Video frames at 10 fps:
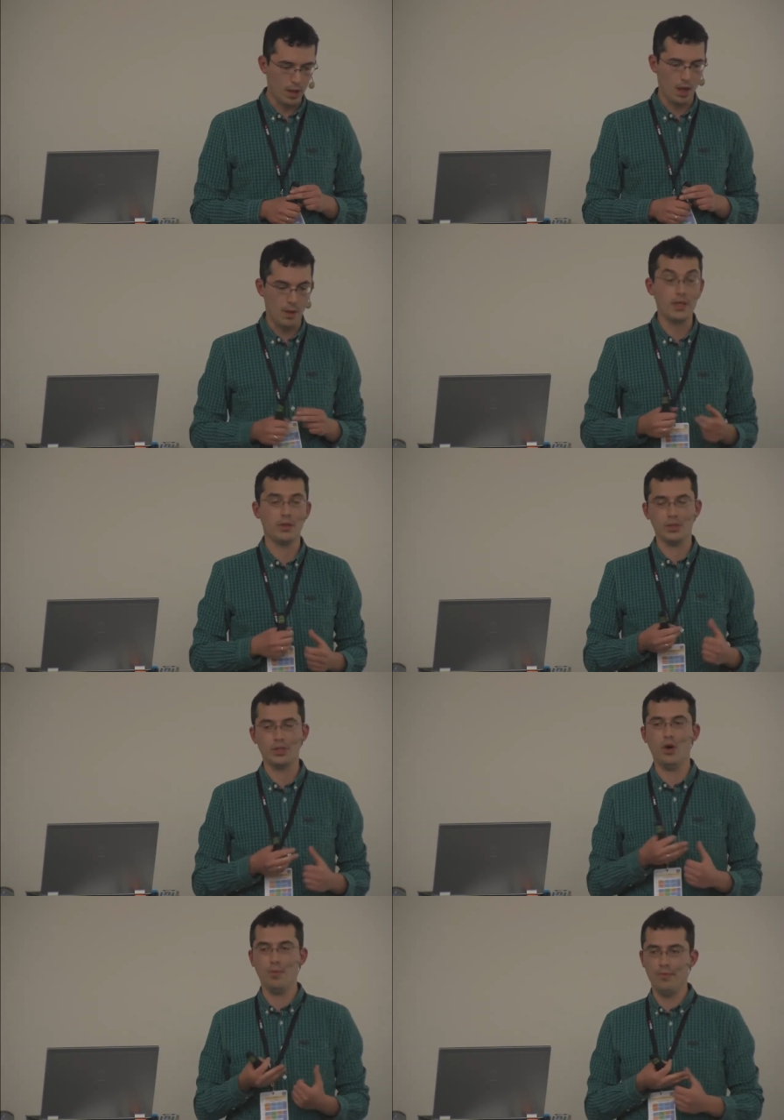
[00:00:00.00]
I mean, there was
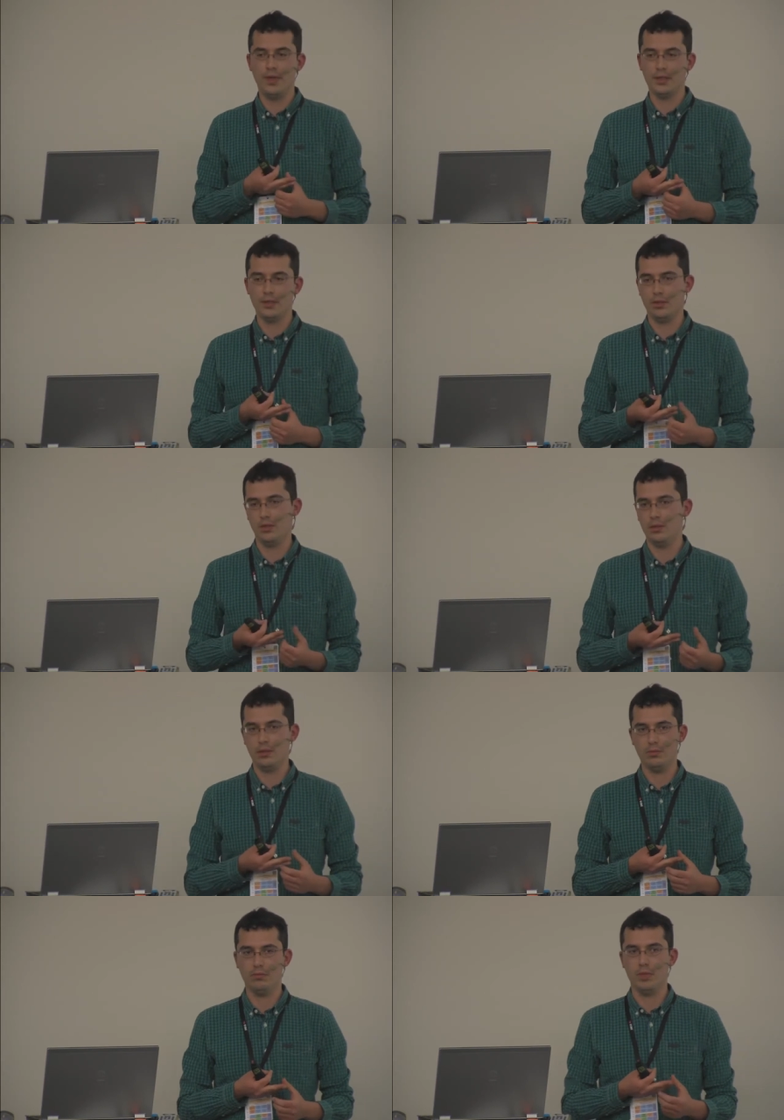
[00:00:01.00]
the obvious
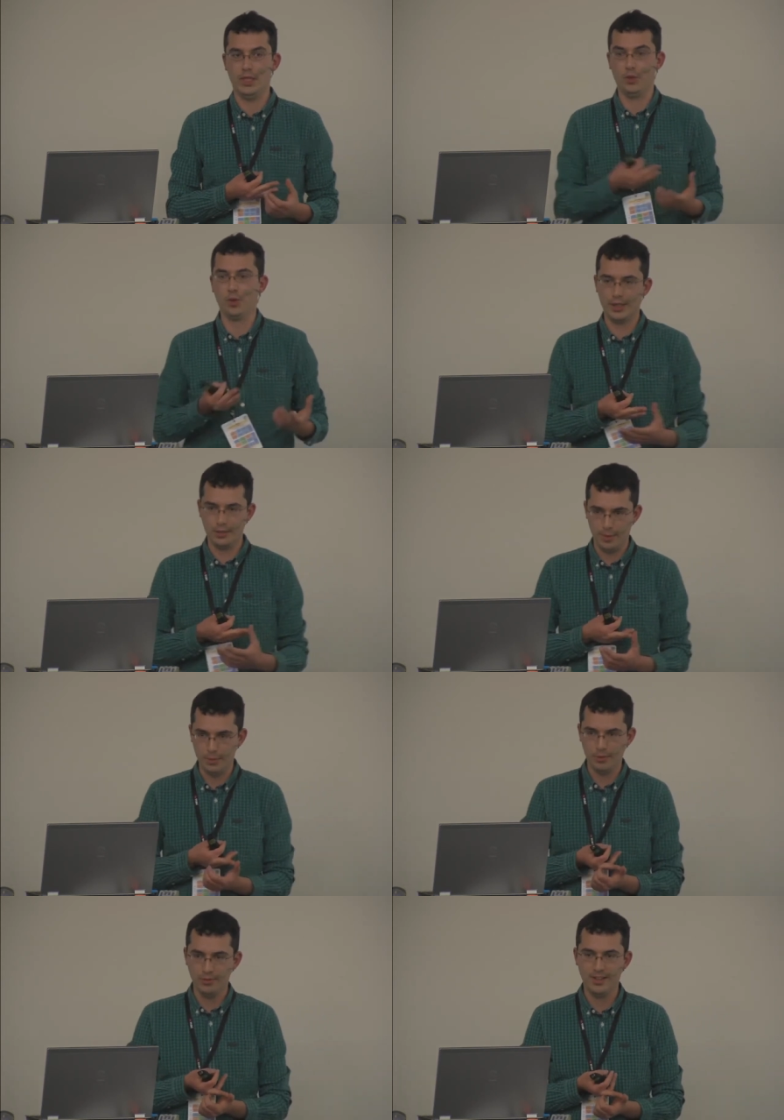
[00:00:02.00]
talking to
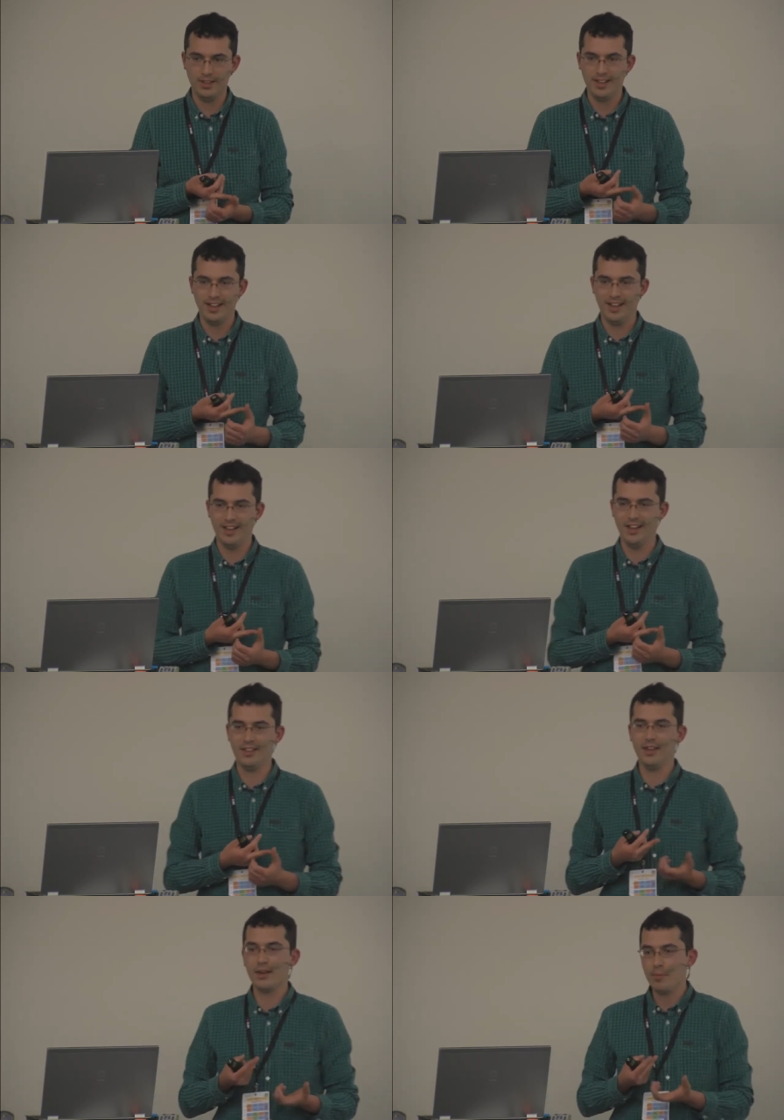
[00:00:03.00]
people. Uh, I
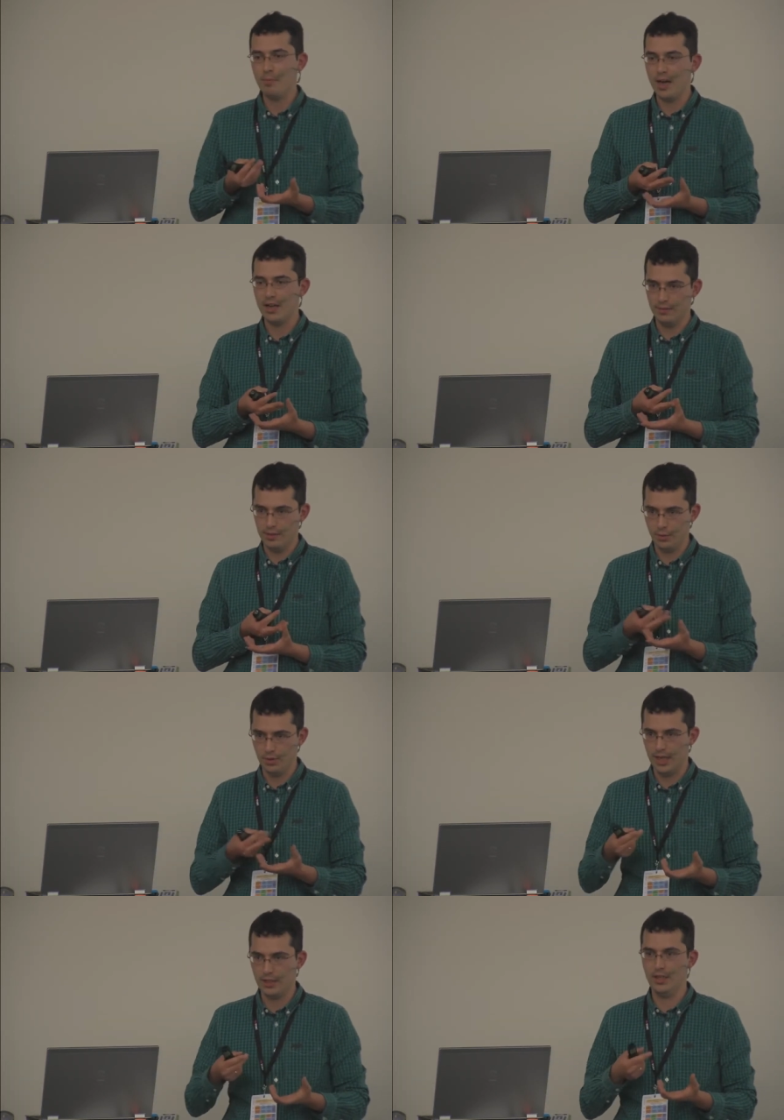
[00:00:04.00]
think part of it was
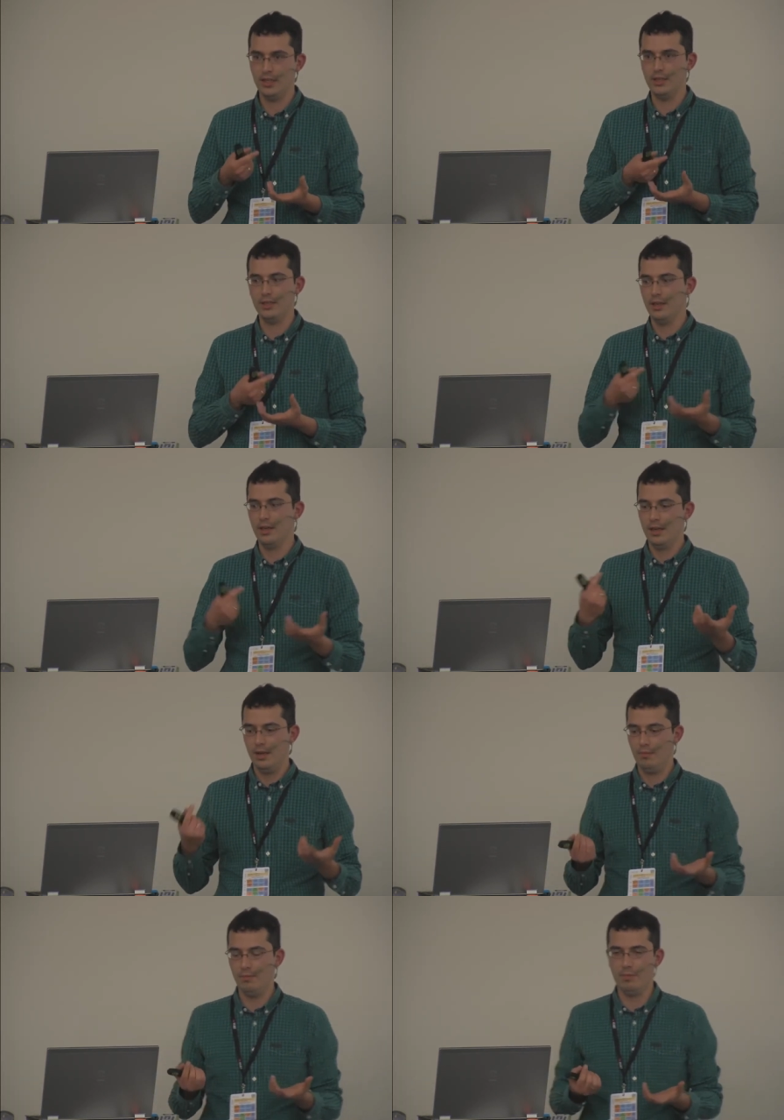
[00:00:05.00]
actually
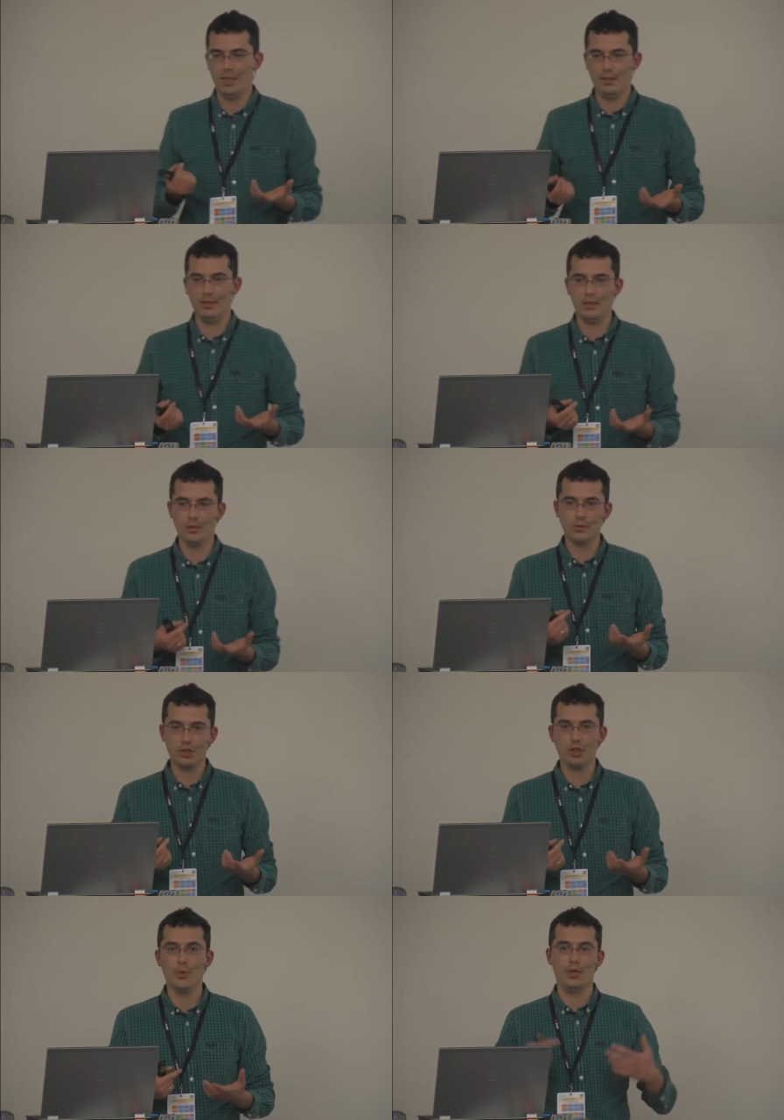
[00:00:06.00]
you know,
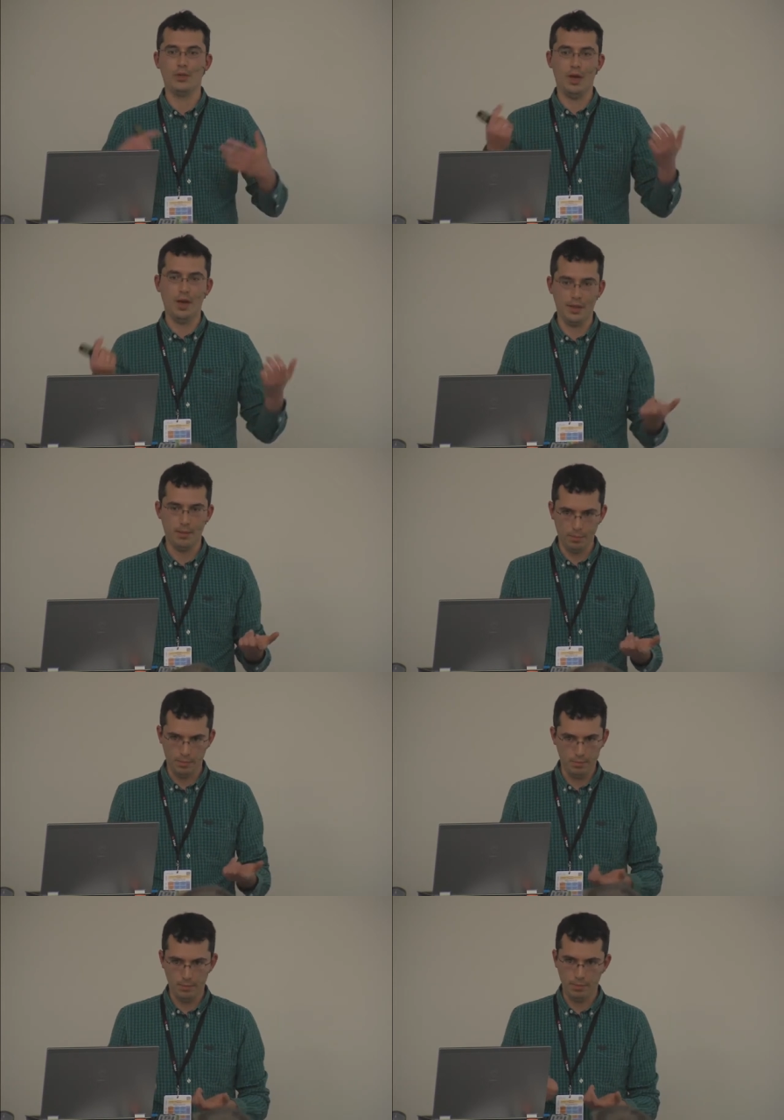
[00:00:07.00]
showing it to other
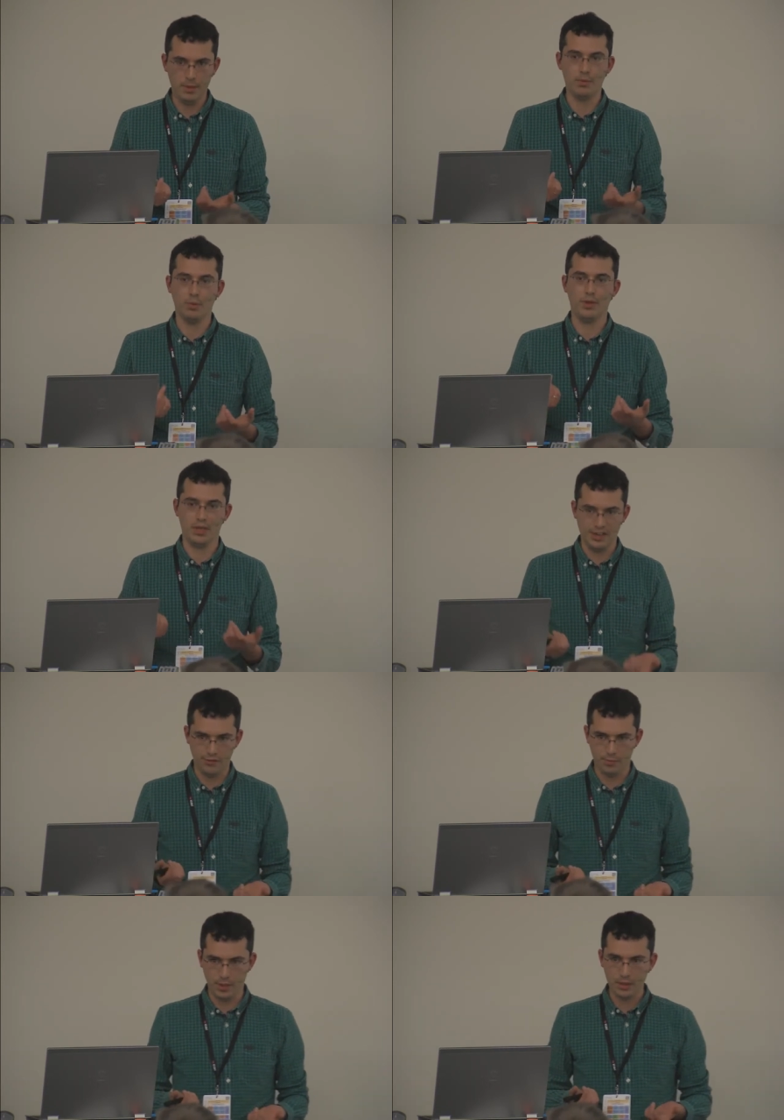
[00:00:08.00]
people within
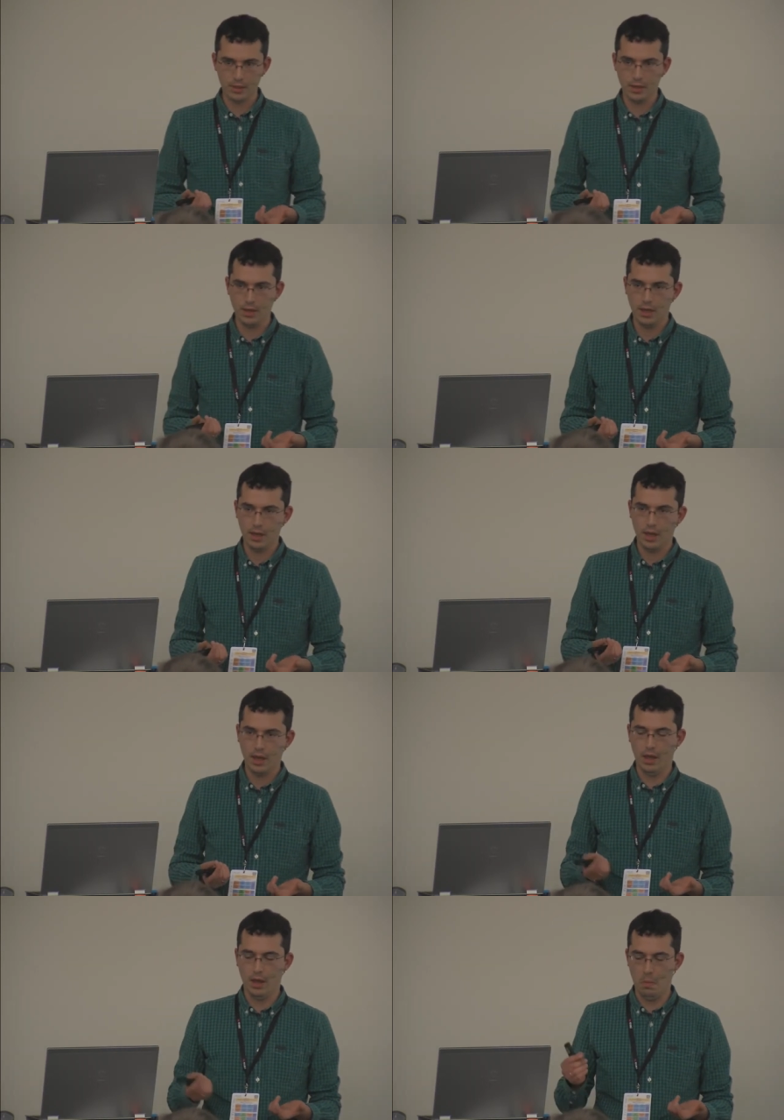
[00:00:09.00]
government.
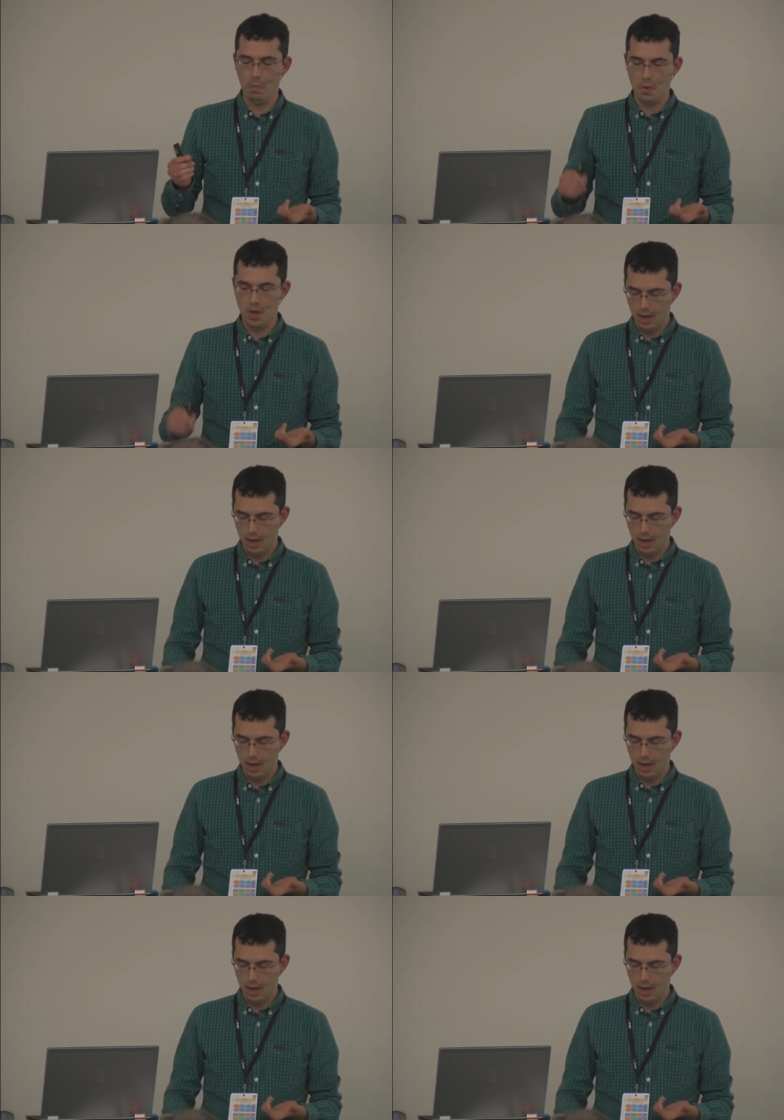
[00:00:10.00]
Um,